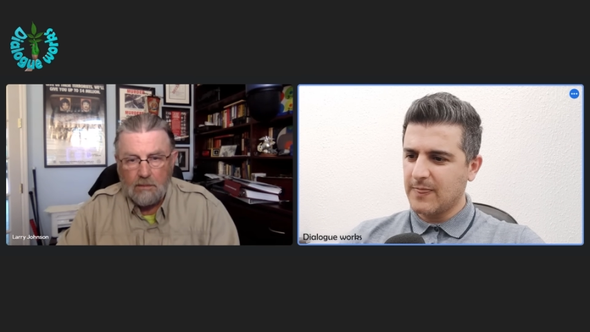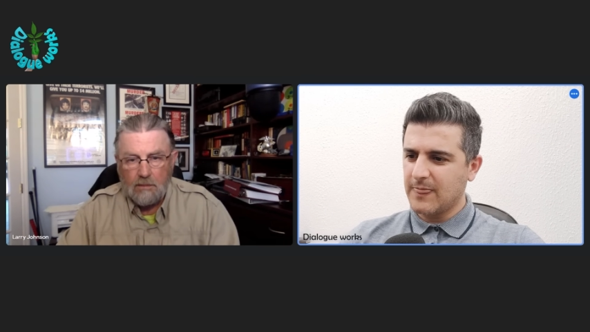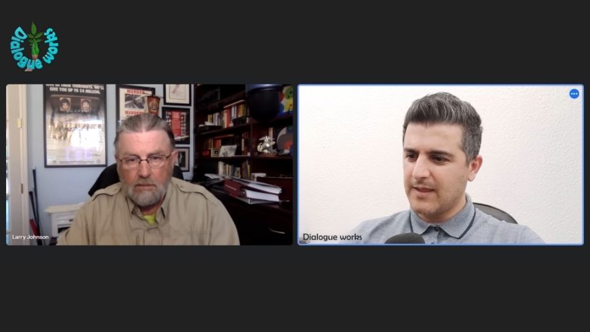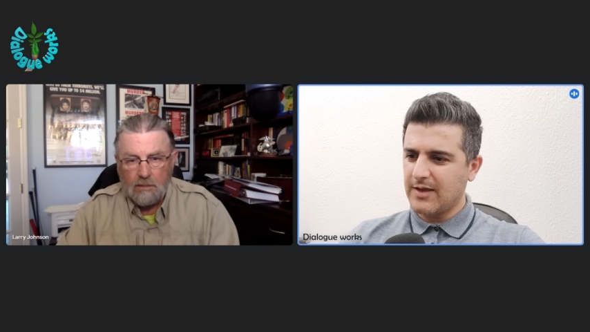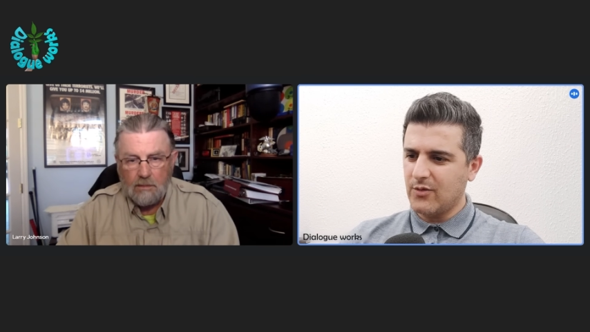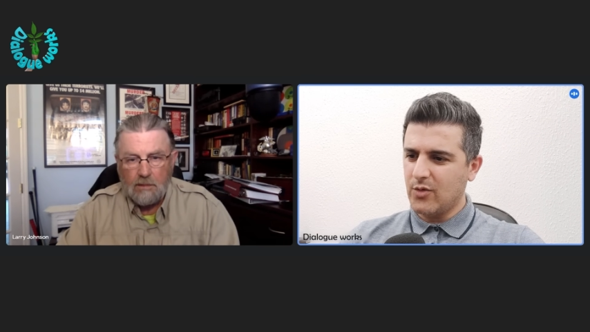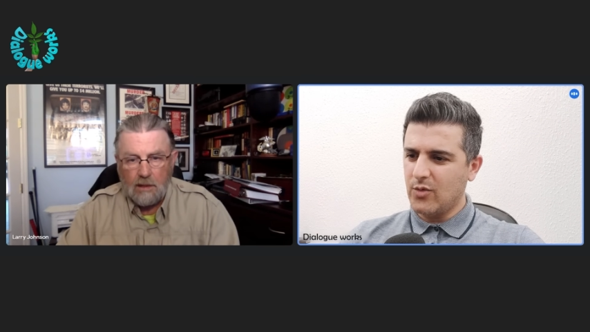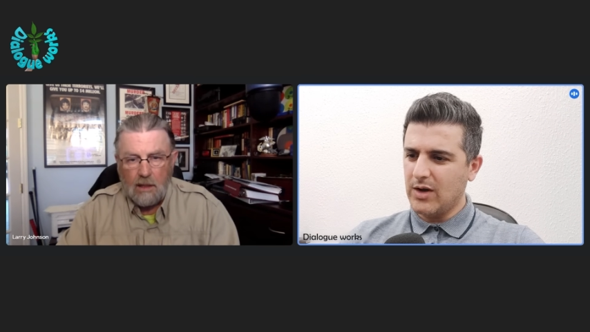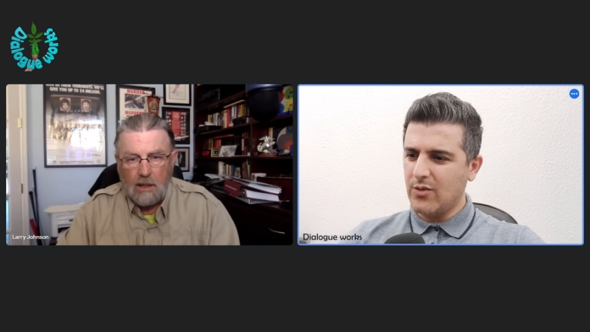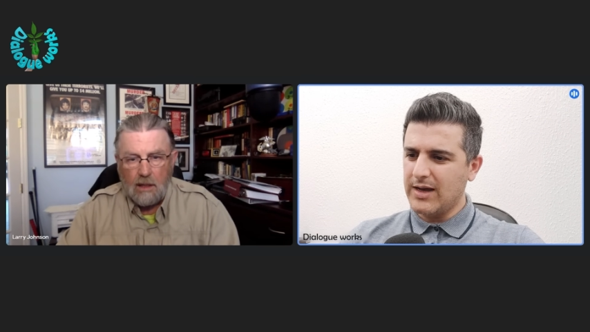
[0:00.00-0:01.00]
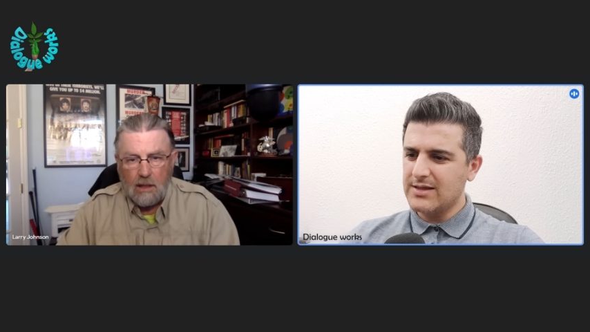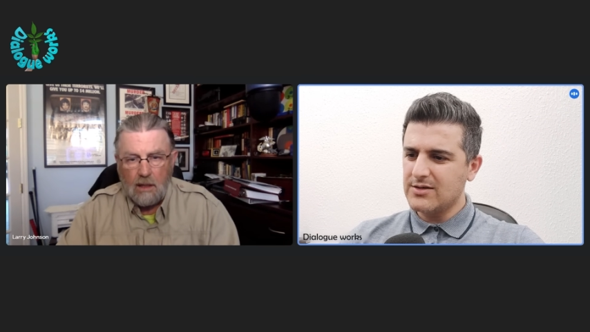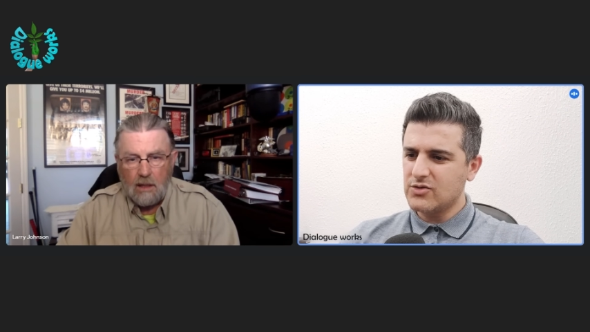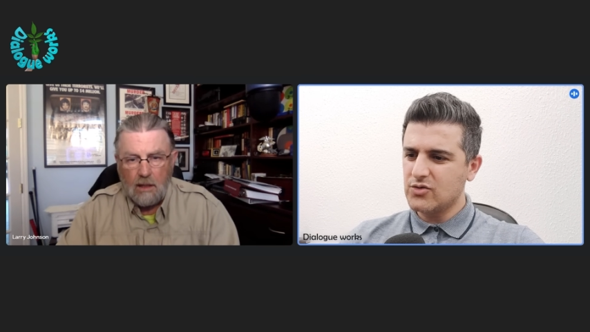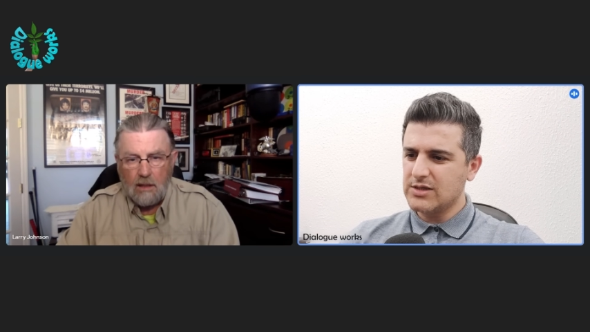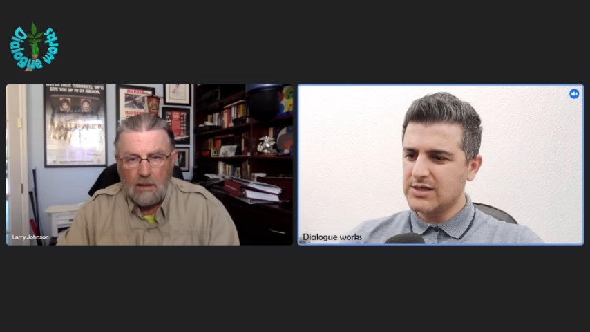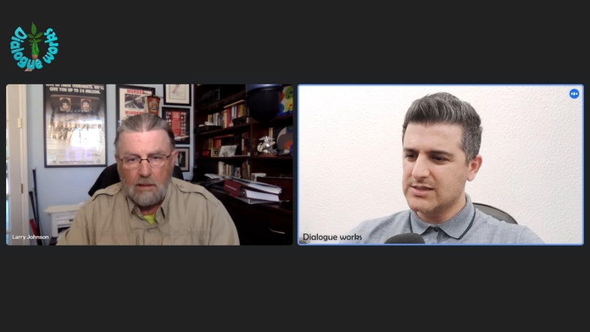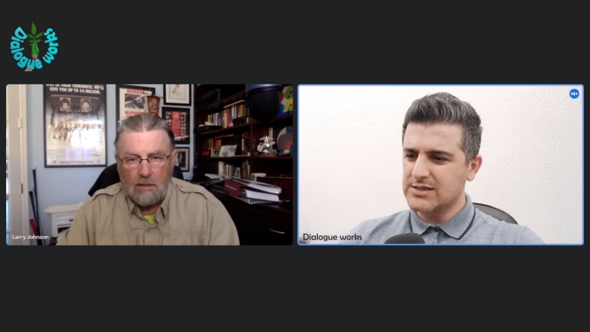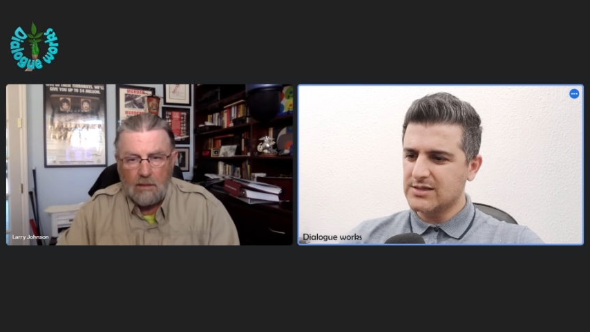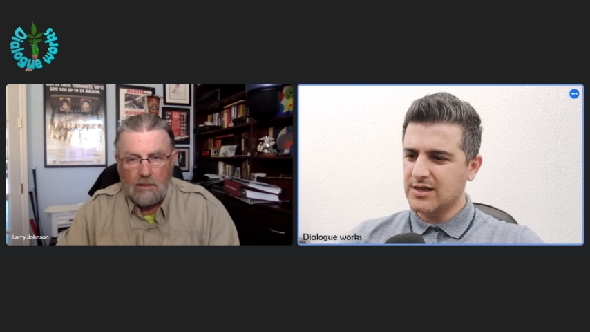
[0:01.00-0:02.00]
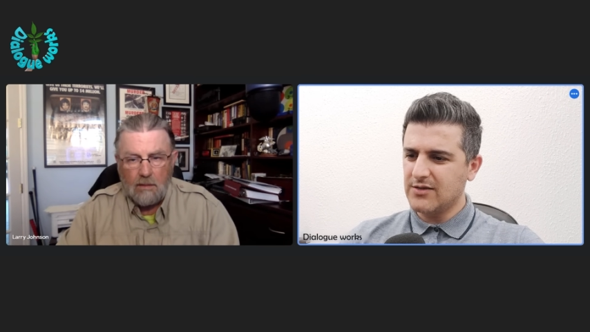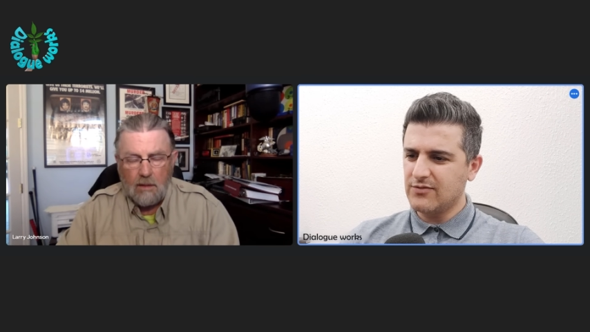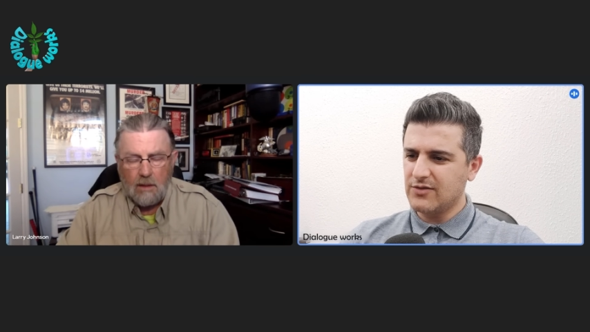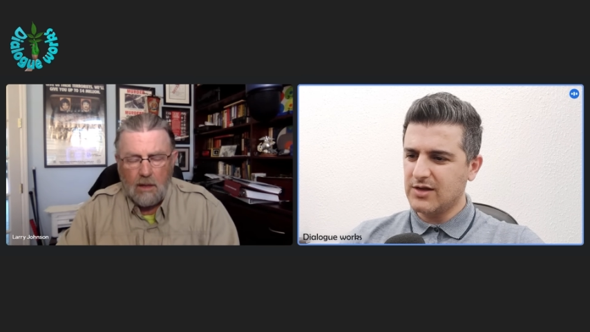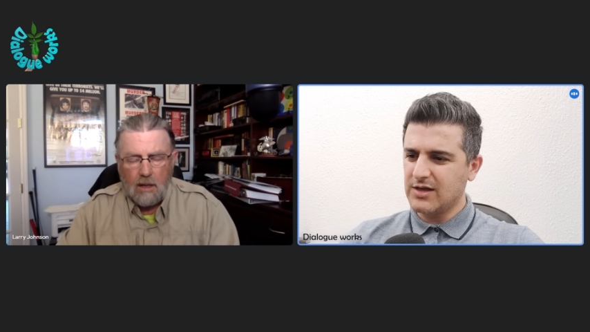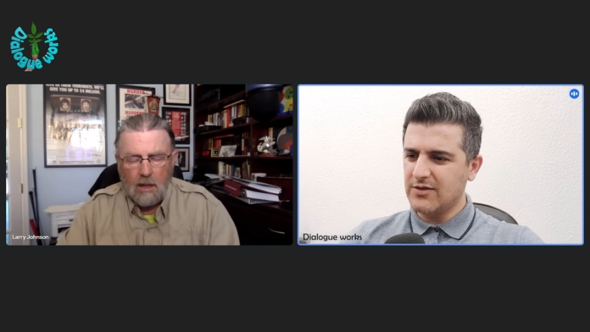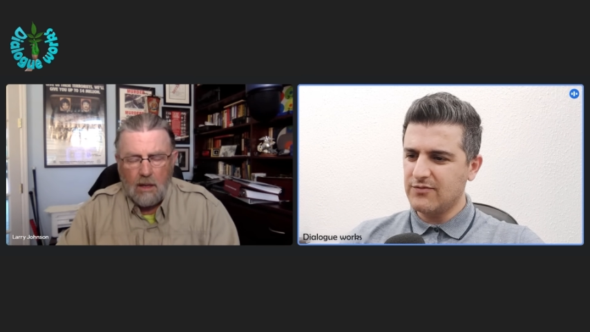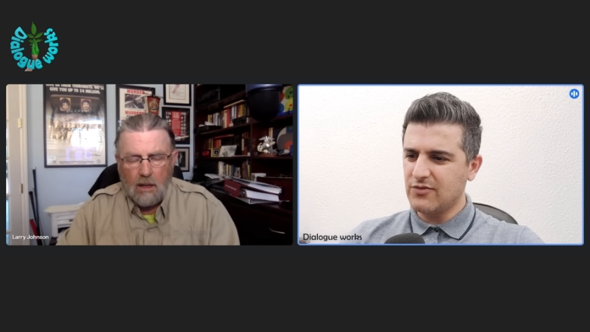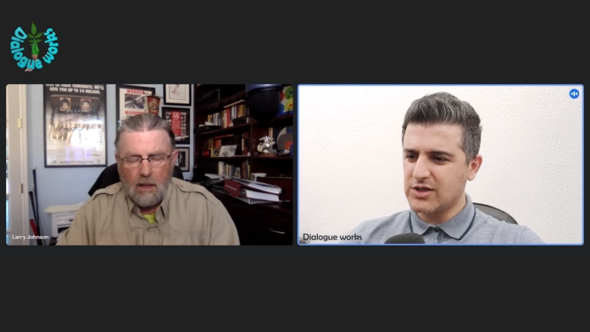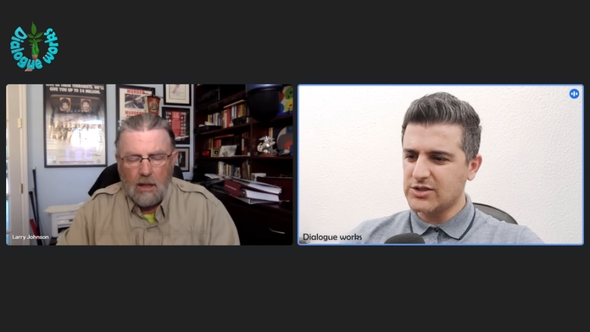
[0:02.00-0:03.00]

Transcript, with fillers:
Speaker 1: How, wh- why they're doing this? If not, if Russia